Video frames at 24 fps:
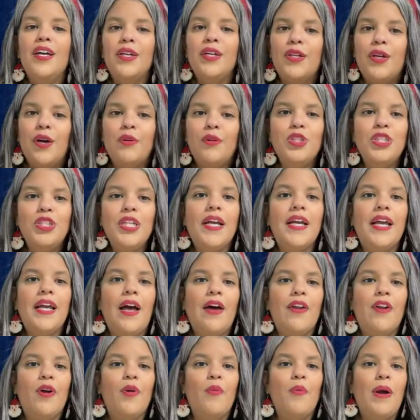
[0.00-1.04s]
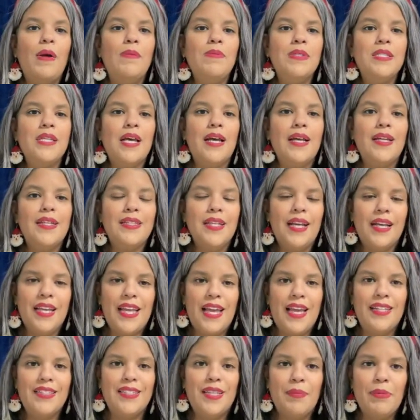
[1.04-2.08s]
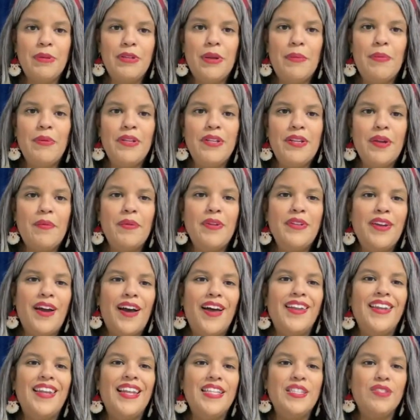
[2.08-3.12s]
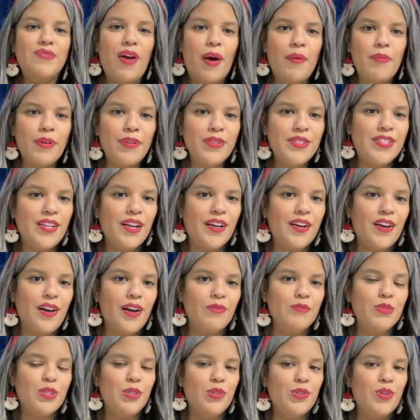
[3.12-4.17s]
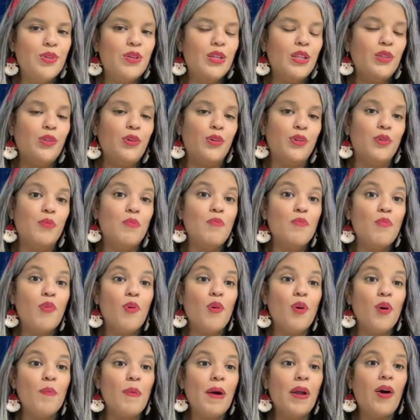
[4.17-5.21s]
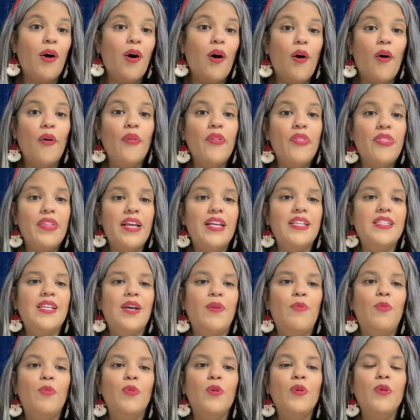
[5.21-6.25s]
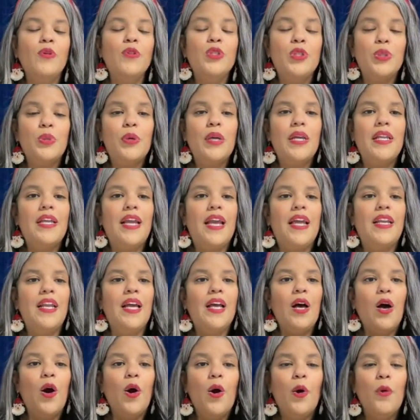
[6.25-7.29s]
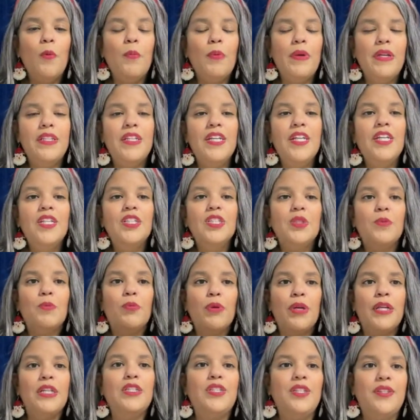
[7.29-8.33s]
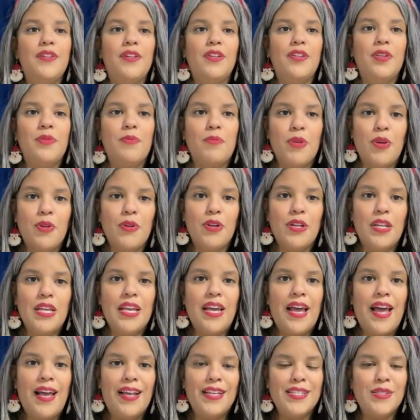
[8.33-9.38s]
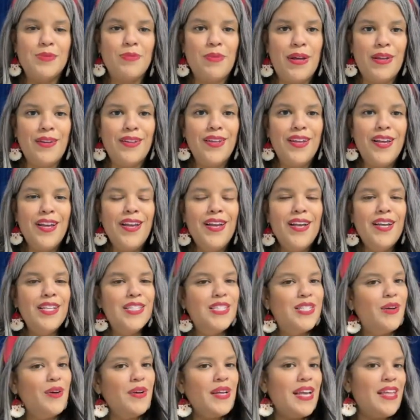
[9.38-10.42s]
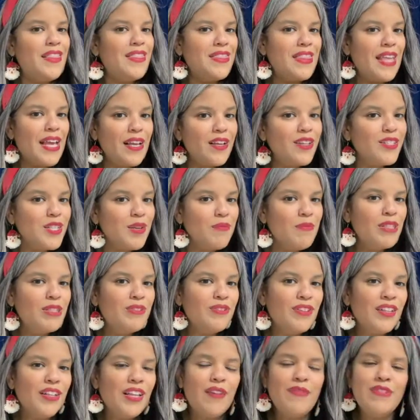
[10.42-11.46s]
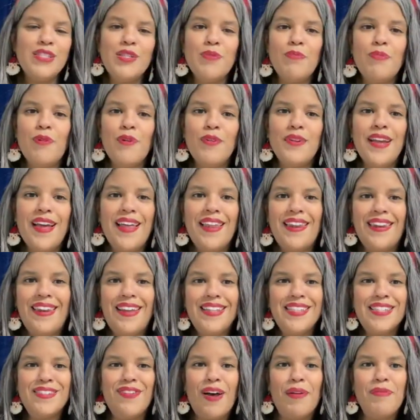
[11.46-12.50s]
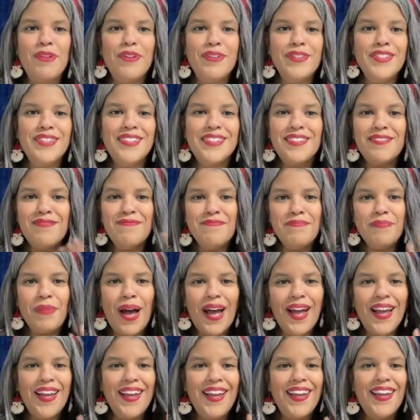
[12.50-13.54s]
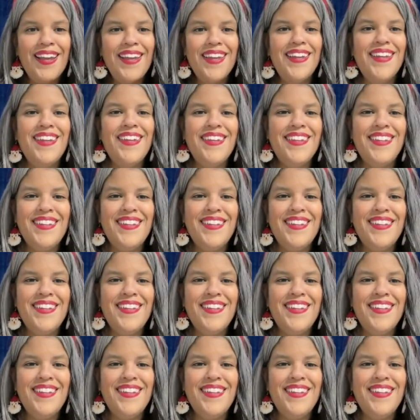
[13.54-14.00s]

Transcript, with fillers: go check out our website, again, w w w dot lets vamonos dot com, so you can learn more about all the things that we're doing and hoping to bring to the community as well. So again, thank you so much for the love and support. Let's Vámonos. Bye.